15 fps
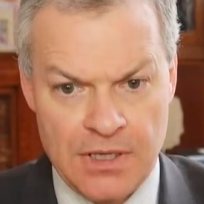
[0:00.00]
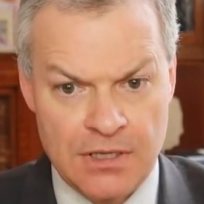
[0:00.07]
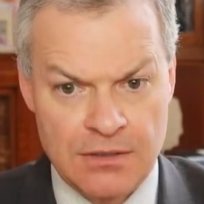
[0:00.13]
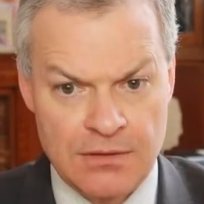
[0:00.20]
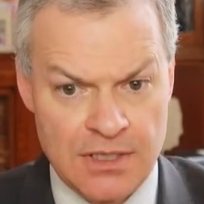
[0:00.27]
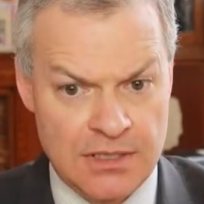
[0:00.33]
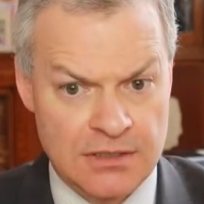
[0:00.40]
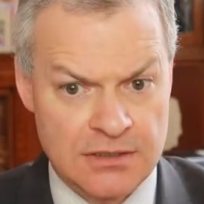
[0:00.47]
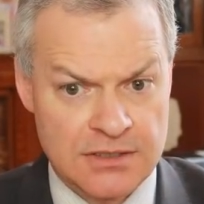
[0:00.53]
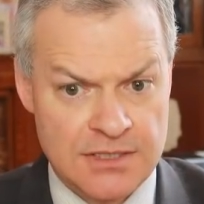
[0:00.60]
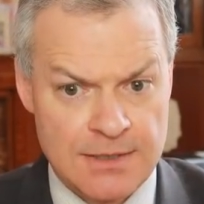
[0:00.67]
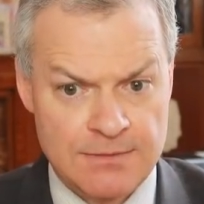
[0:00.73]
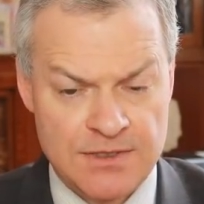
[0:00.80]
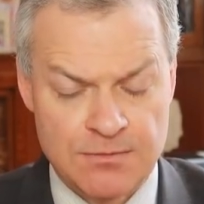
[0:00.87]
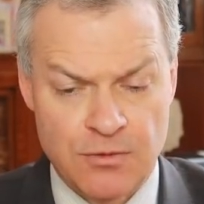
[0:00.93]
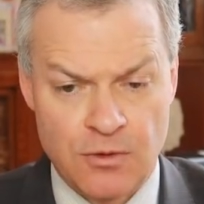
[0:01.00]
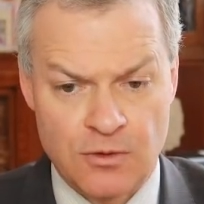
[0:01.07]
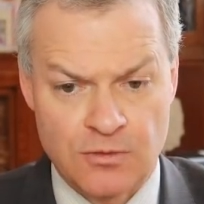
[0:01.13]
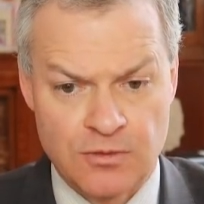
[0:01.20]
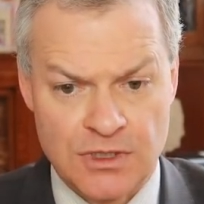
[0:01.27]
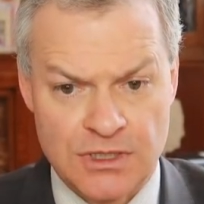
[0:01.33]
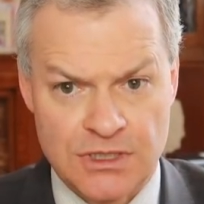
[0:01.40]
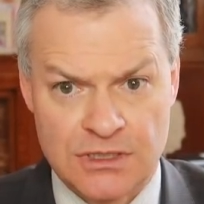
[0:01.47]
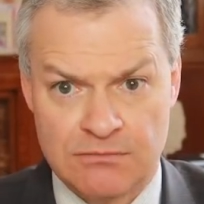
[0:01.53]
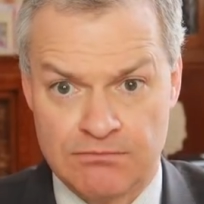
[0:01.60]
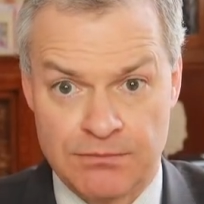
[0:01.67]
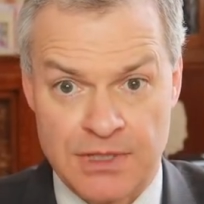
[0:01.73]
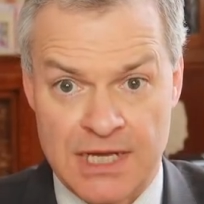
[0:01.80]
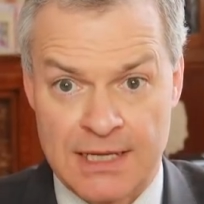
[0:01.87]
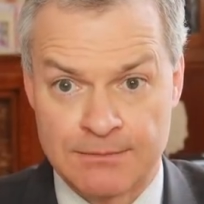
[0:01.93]
in the same spot which
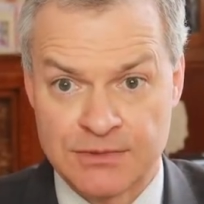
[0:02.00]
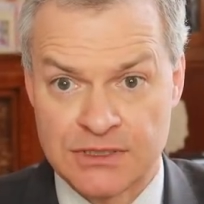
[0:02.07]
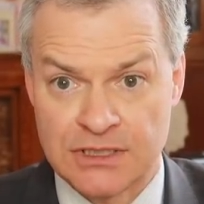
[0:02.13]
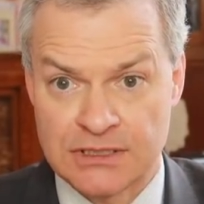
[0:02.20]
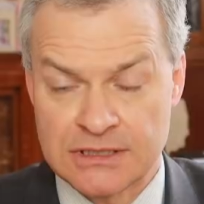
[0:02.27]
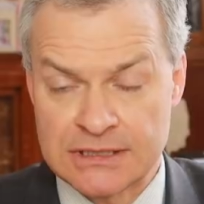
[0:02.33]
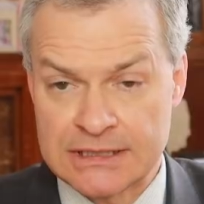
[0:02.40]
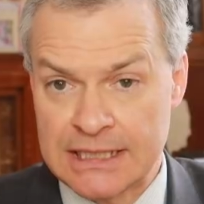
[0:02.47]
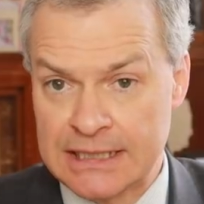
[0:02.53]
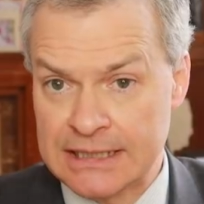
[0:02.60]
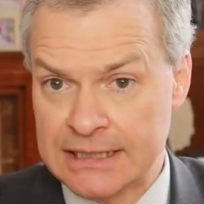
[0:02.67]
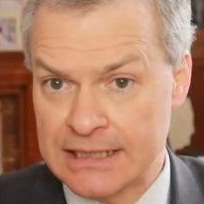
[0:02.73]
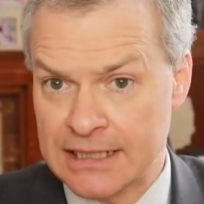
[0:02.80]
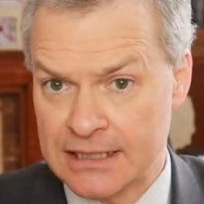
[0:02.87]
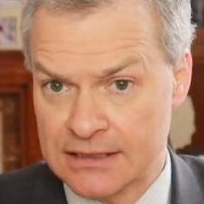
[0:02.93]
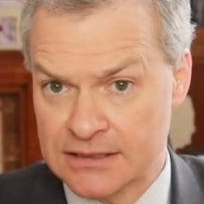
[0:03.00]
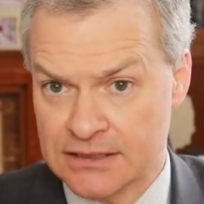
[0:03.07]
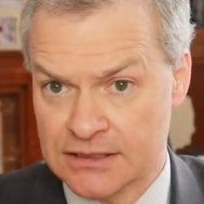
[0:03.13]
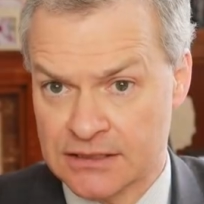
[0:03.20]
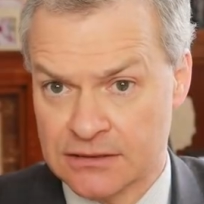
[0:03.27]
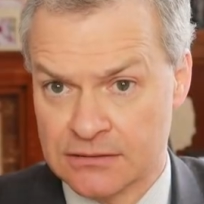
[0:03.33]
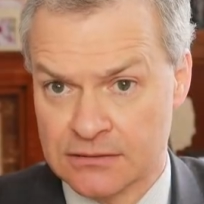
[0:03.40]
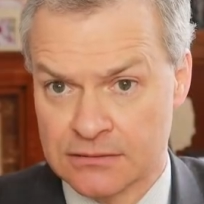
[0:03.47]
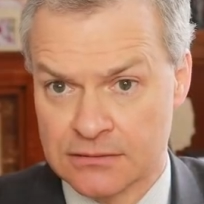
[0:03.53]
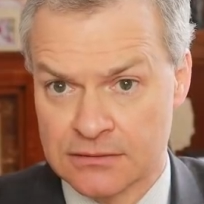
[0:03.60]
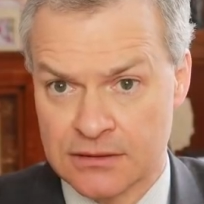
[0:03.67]
perhaps doesn't take an S?